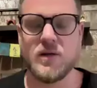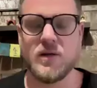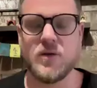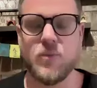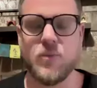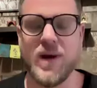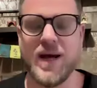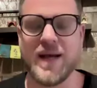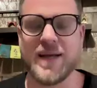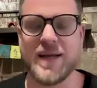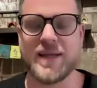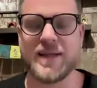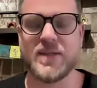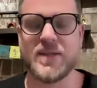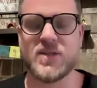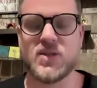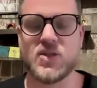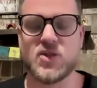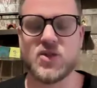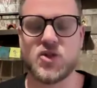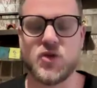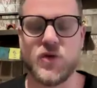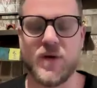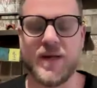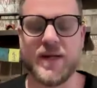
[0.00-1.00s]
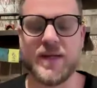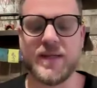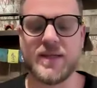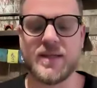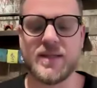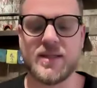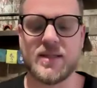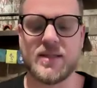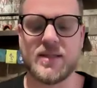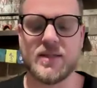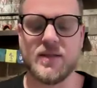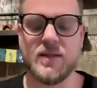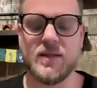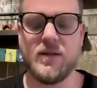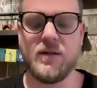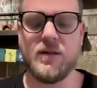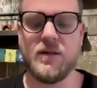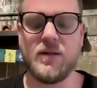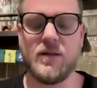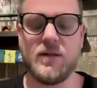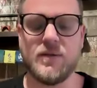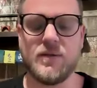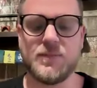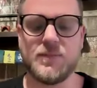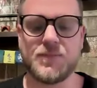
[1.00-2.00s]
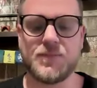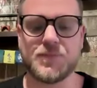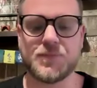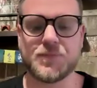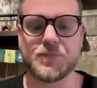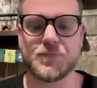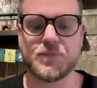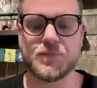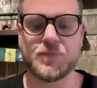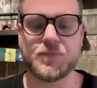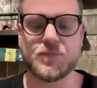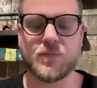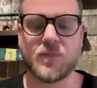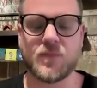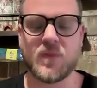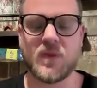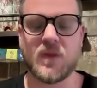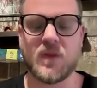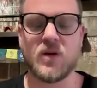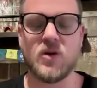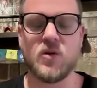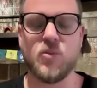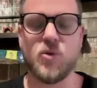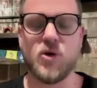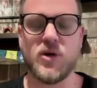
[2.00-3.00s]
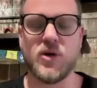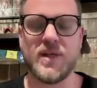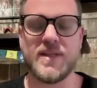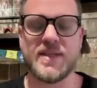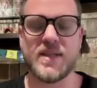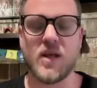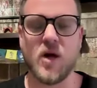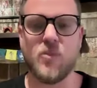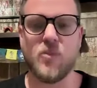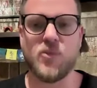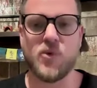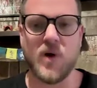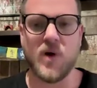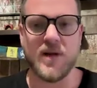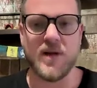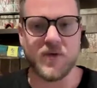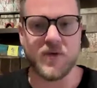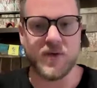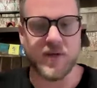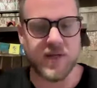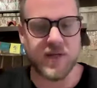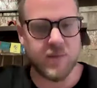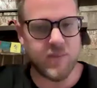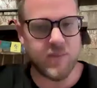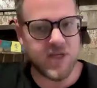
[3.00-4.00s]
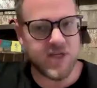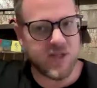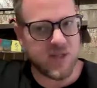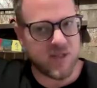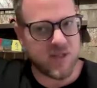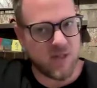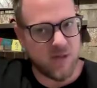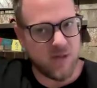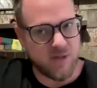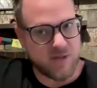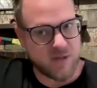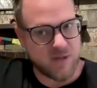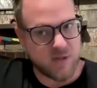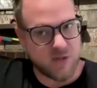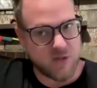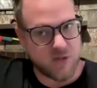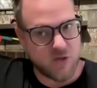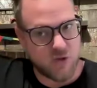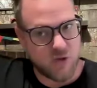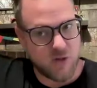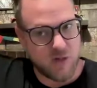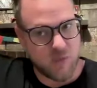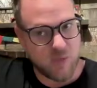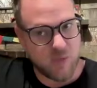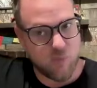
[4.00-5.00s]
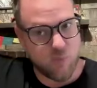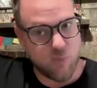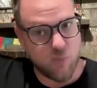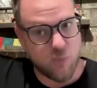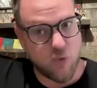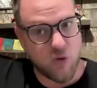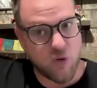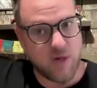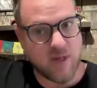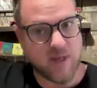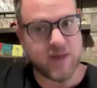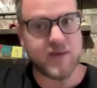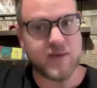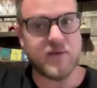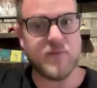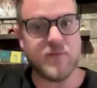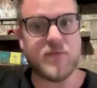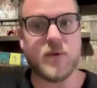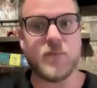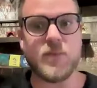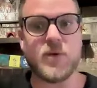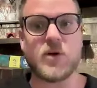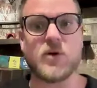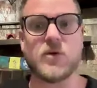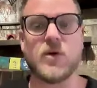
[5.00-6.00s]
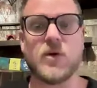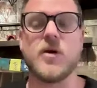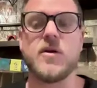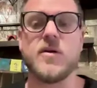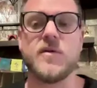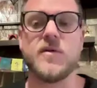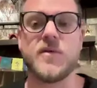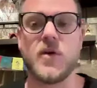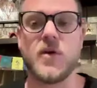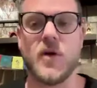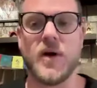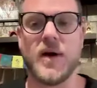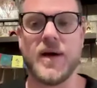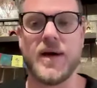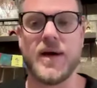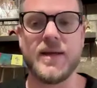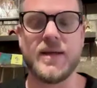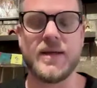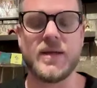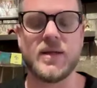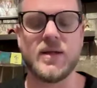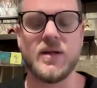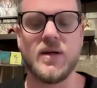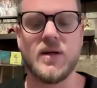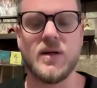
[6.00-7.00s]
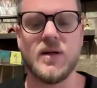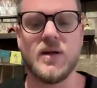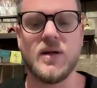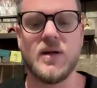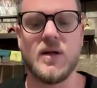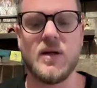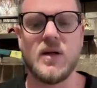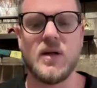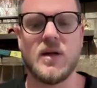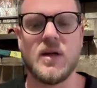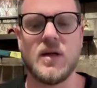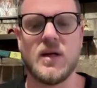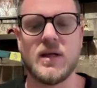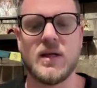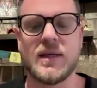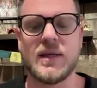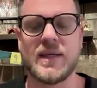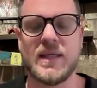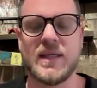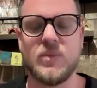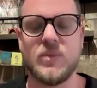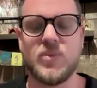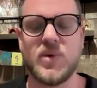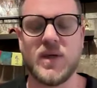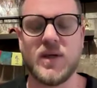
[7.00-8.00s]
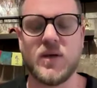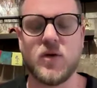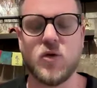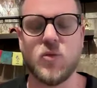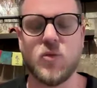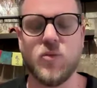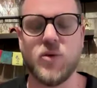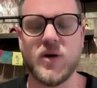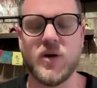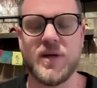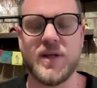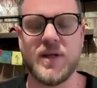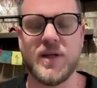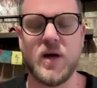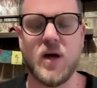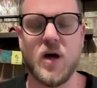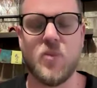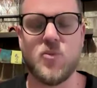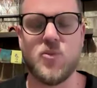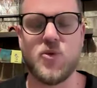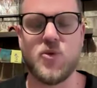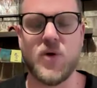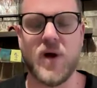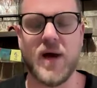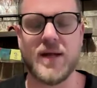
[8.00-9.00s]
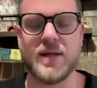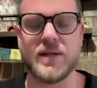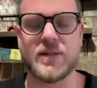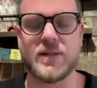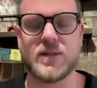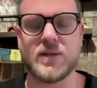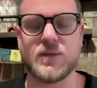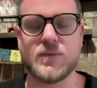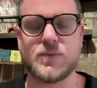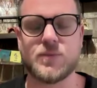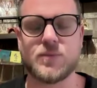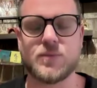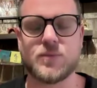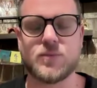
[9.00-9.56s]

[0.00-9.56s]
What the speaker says: The back is straight. The body is upright. You can imagine there is a string pulling from the crown of your head, keeping your body upright.